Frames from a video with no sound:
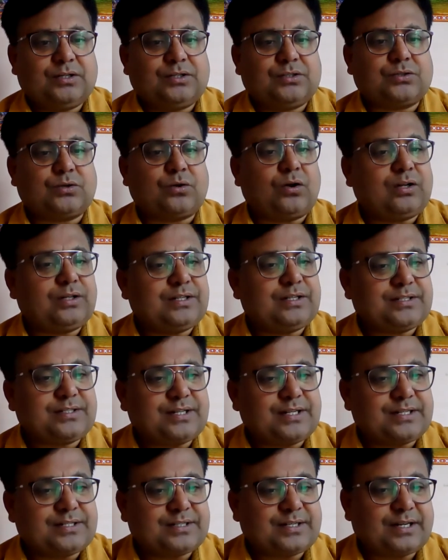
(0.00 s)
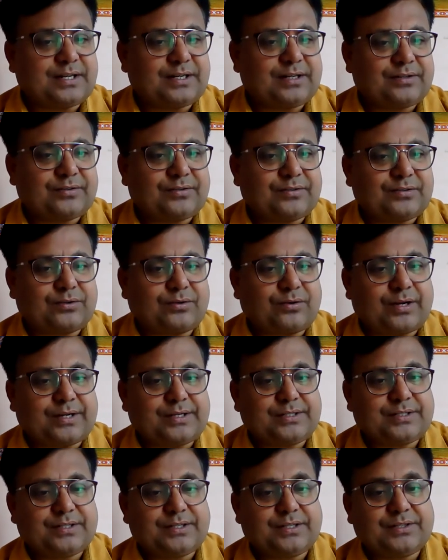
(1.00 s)
So all these things are
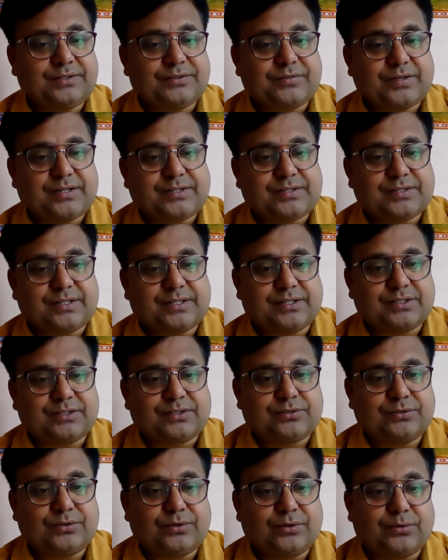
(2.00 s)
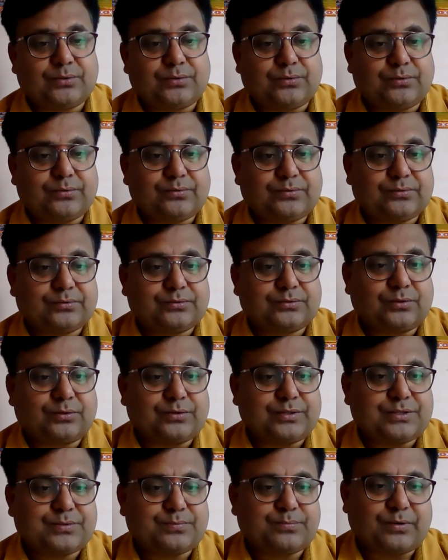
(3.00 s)
quite interesting to know through
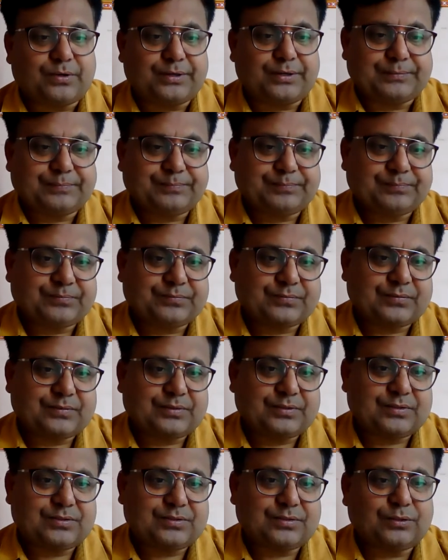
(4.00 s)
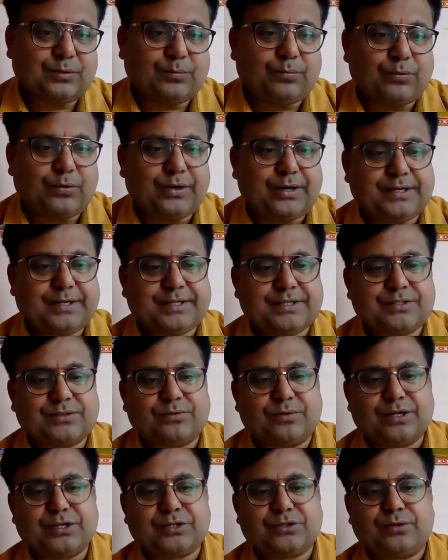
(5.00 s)
this poem. So the poet is
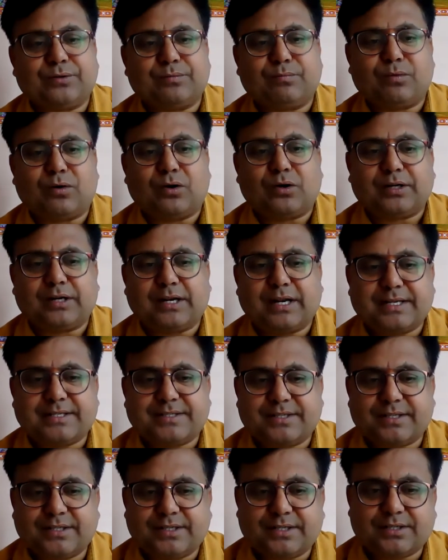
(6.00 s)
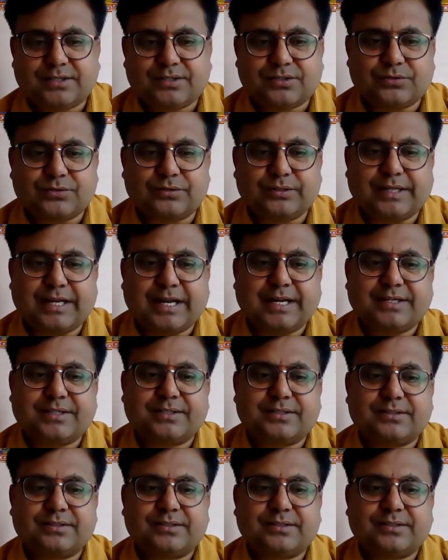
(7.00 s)
going to immortalize her so that